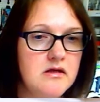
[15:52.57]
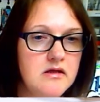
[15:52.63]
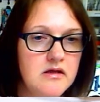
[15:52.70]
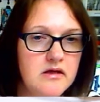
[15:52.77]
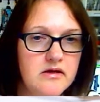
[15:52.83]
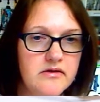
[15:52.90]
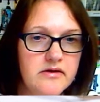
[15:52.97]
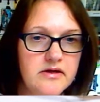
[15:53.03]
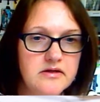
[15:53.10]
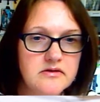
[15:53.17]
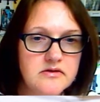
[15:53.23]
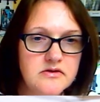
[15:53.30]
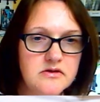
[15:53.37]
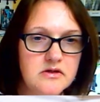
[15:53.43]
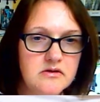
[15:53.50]
All right,
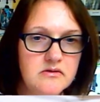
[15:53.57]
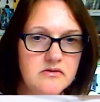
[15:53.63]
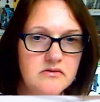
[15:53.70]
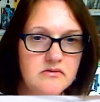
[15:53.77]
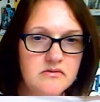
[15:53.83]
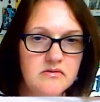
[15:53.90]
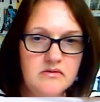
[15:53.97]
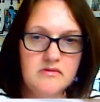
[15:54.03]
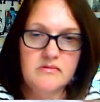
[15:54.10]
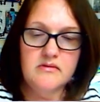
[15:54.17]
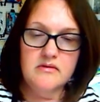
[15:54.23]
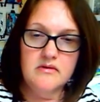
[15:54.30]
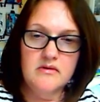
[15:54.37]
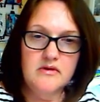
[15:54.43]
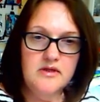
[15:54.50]
so
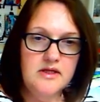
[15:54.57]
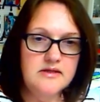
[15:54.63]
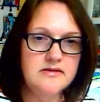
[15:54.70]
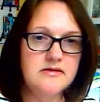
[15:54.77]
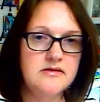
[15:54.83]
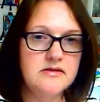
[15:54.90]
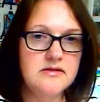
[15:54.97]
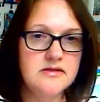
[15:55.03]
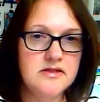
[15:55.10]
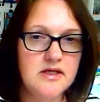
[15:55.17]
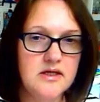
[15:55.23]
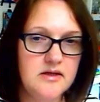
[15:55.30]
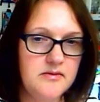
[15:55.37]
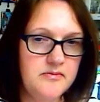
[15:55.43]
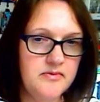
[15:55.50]
next
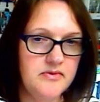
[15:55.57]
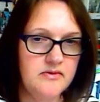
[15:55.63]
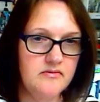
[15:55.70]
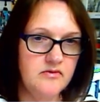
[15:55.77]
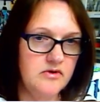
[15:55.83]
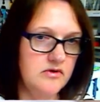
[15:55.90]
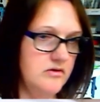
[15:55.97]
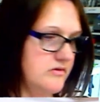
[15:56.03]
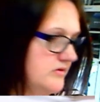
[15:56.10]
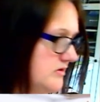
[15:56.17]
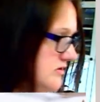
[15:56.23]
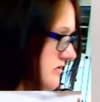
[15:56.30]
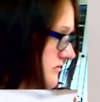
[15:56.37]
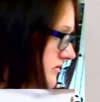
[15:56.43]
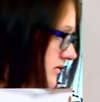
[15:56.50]
step, we're going
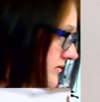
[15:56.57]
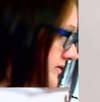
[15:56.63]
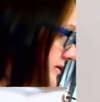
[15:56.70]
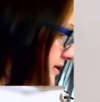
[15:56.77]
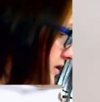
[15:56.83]
to work with a